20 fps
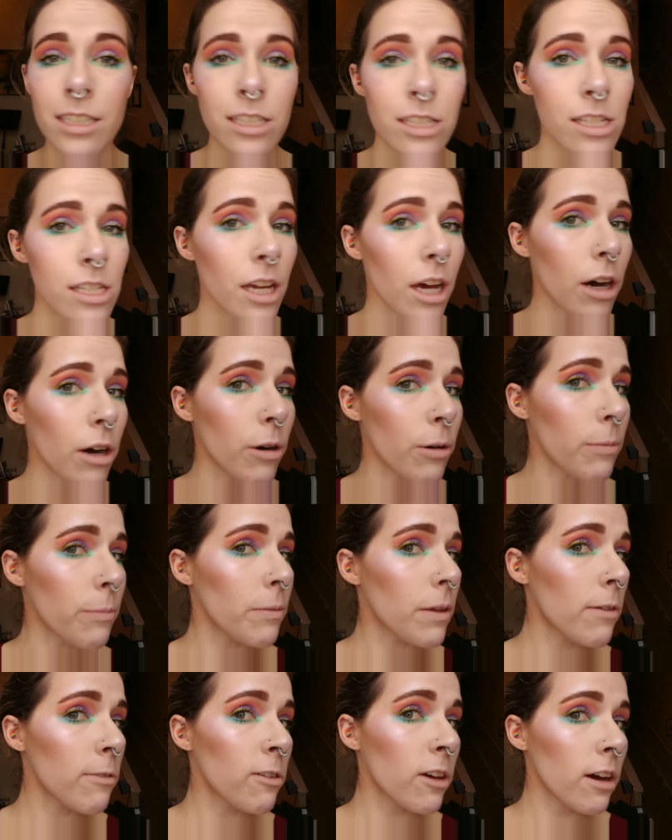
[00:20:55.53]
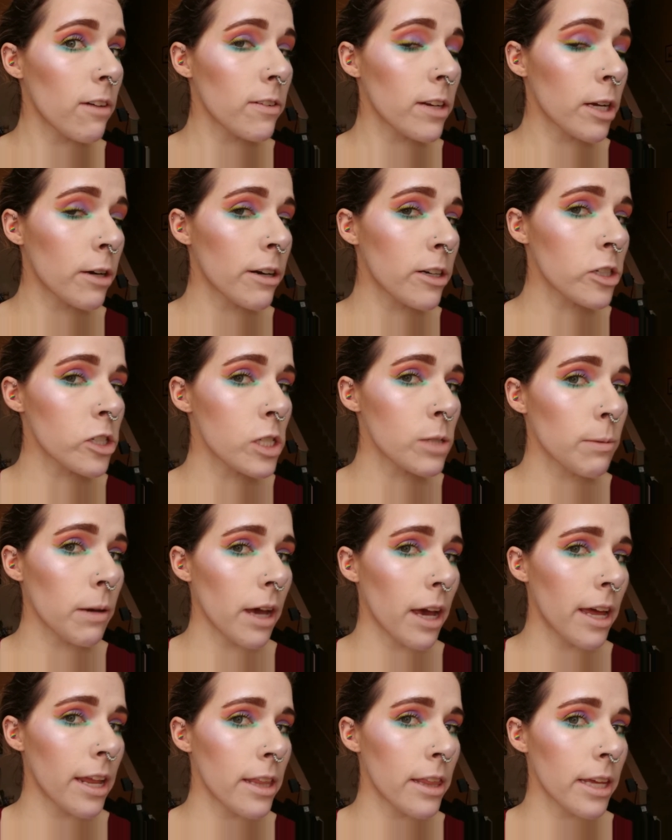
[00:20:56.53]
So, if you have any questions
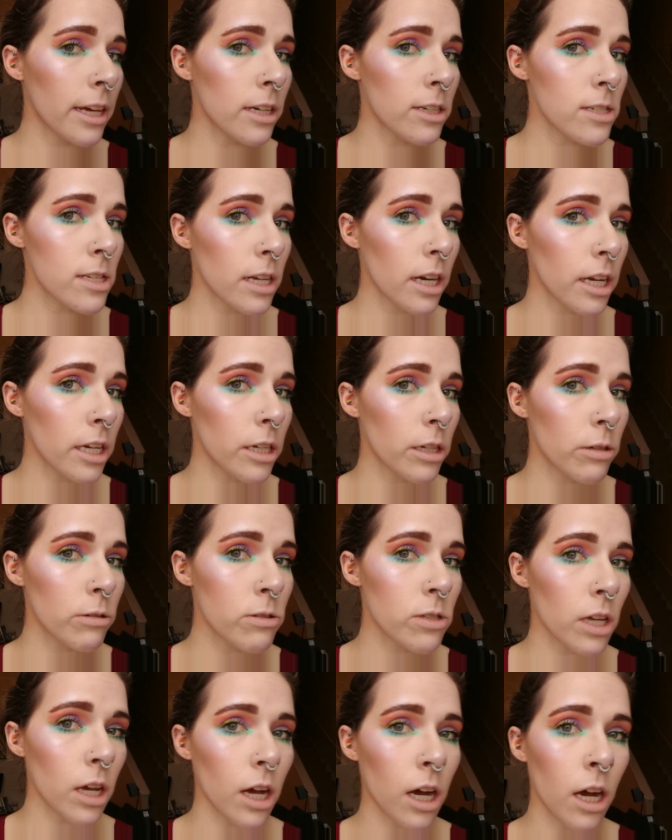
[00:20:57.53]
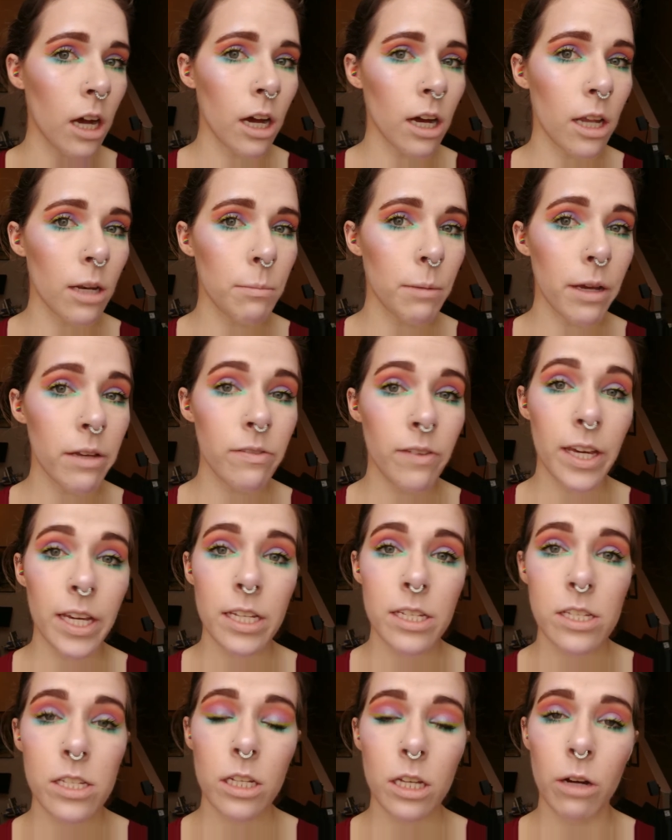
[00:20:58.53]
about anything else that I use on my
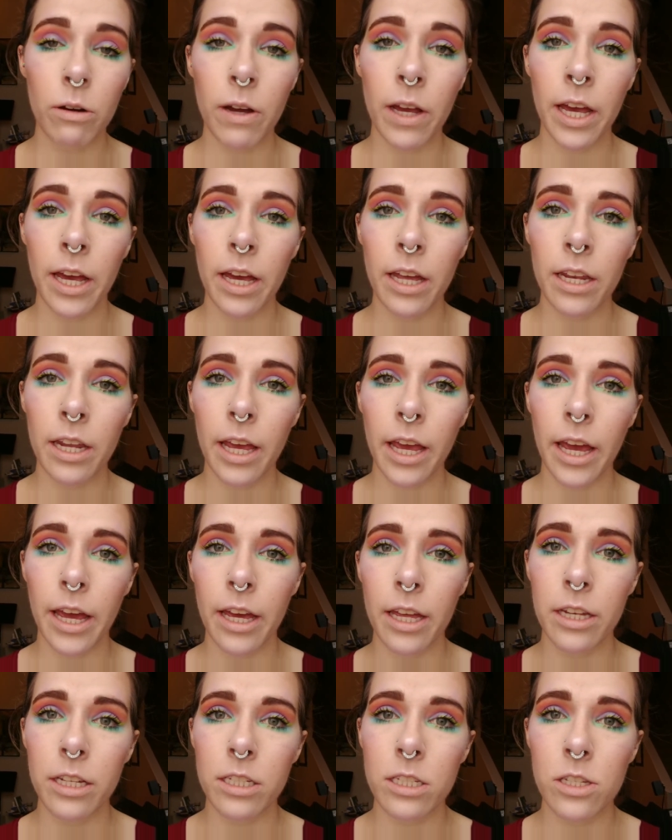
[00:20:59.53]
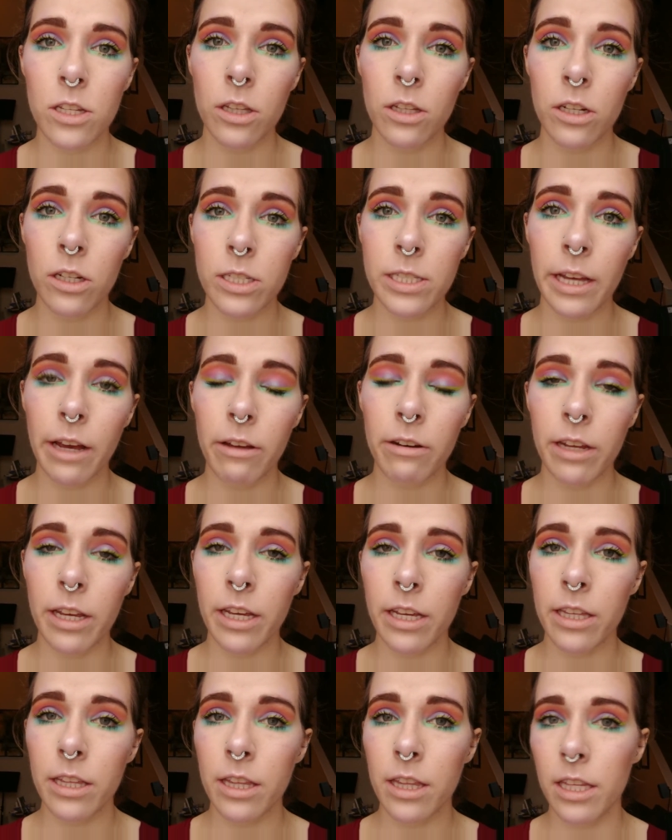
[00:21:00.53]
face, go ahead and look down
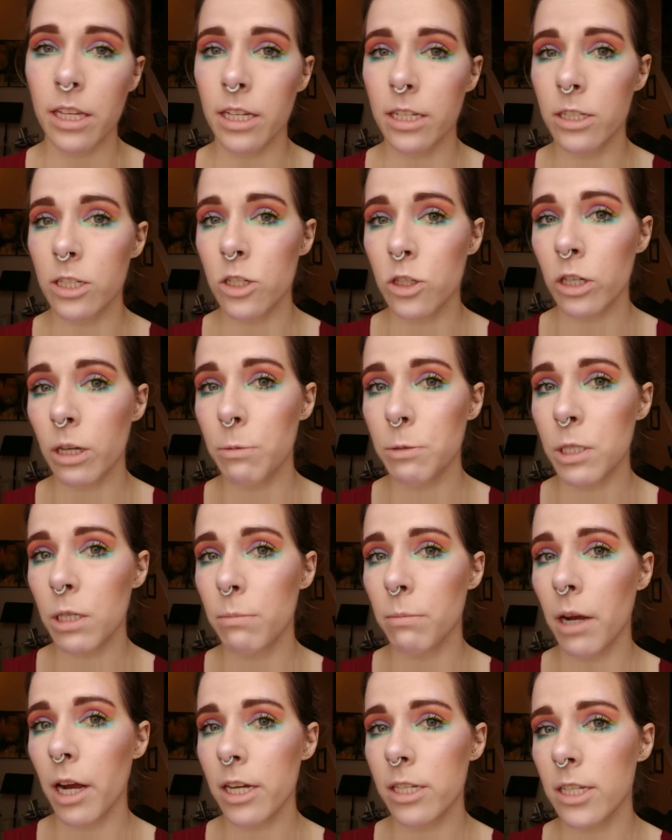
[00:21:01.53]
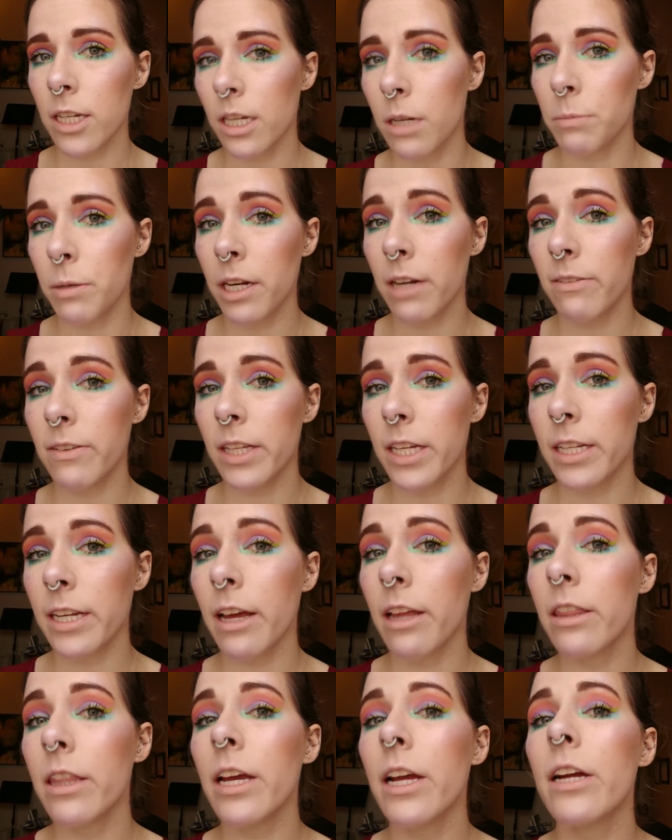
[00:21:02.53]
in the description box. I'm going to put everything
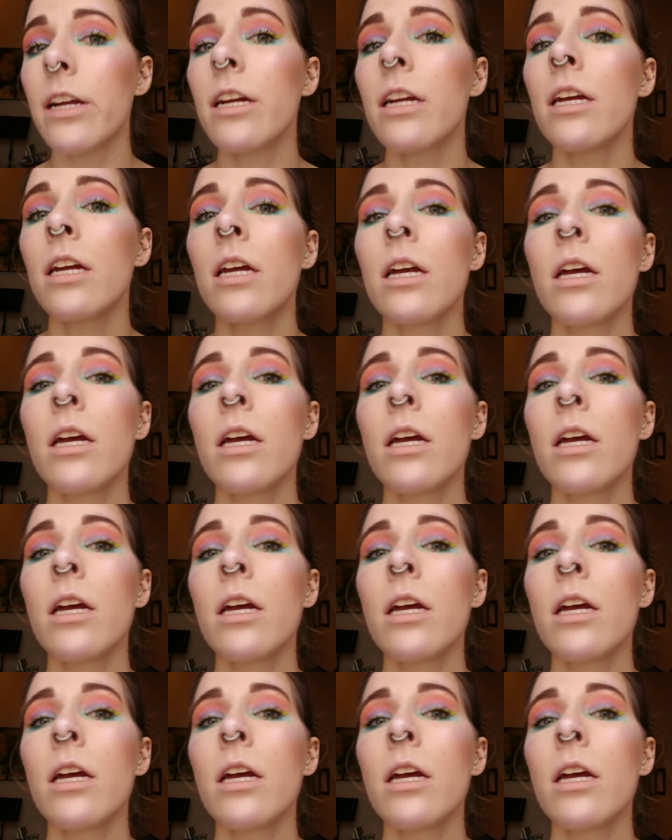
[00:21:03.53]
down there.